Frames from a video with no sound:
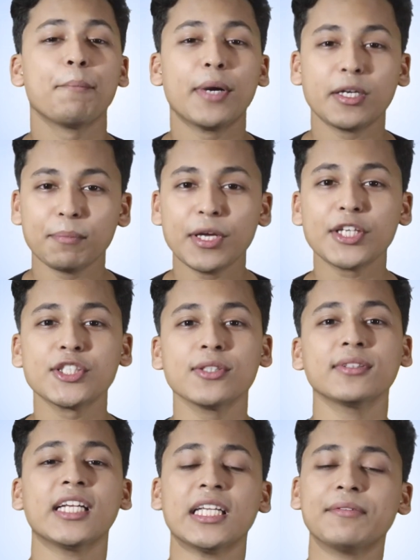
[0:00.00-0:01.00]
But make
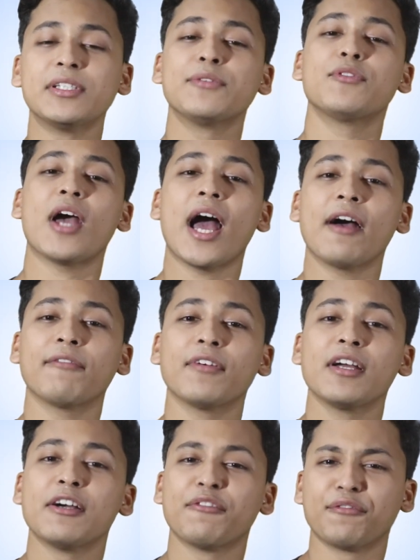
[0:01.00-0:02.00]
sure that even if you have
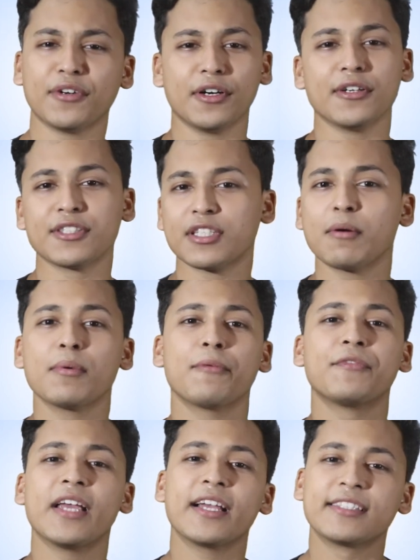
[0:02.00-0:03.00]
some
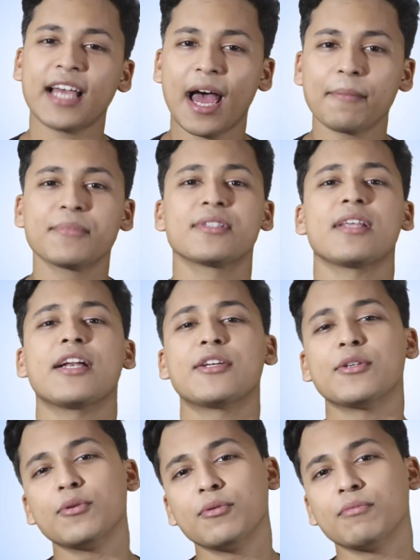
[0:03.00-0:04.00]
of the exams that
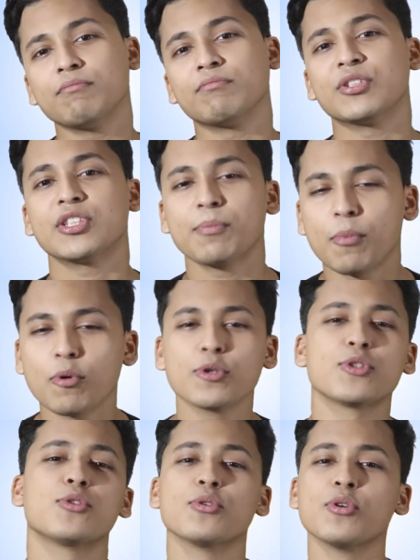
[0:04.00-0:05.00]
you
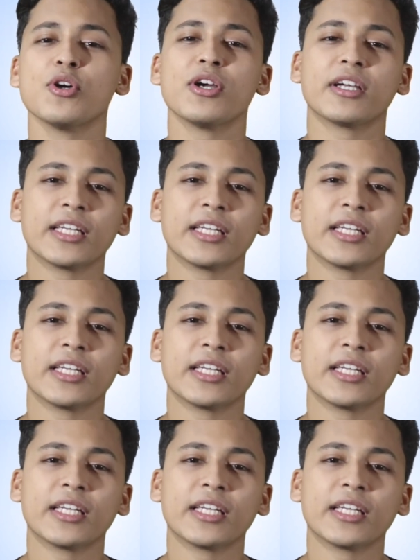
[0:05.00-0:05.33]
supposed to